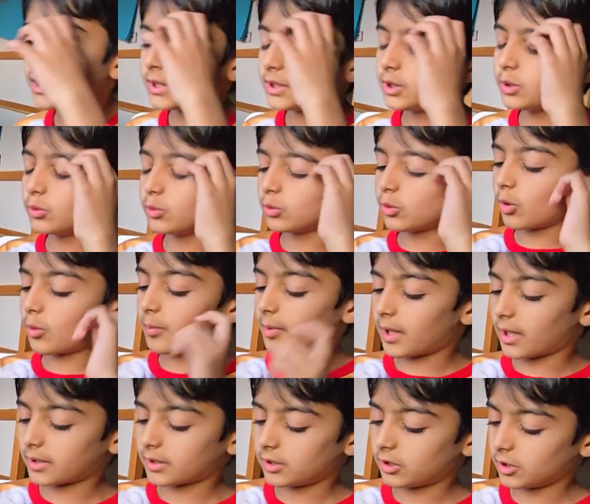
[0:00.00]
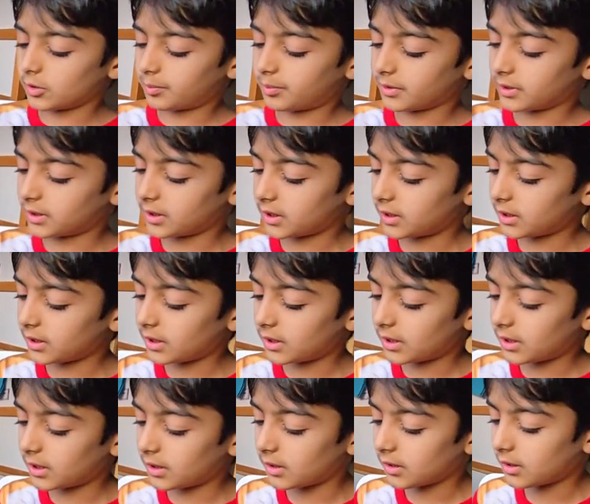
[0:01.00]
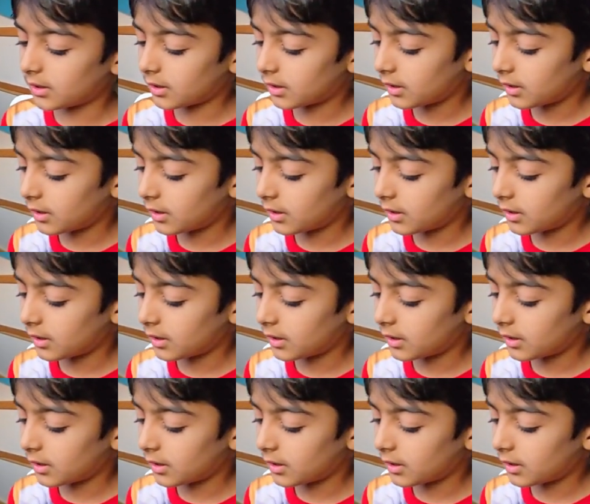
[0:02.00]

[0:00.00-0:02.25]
You go back to your positioning.